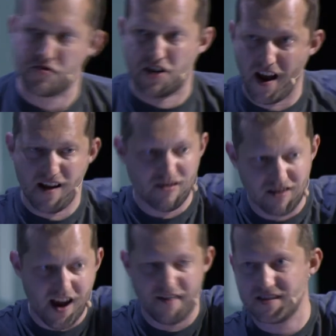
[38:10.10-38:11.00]
You
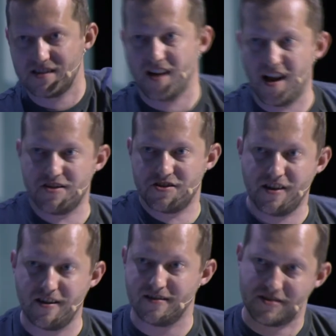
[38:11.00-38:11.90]
cannot have a stage
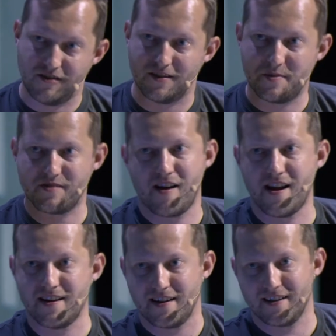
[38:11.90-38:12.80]
here. It's going to be
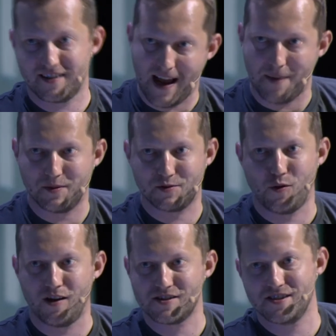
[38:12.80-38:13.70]
raining. It happened
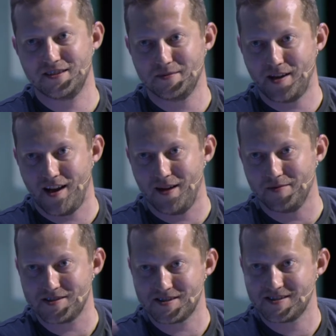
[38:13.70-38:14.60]
once in the Bahamas.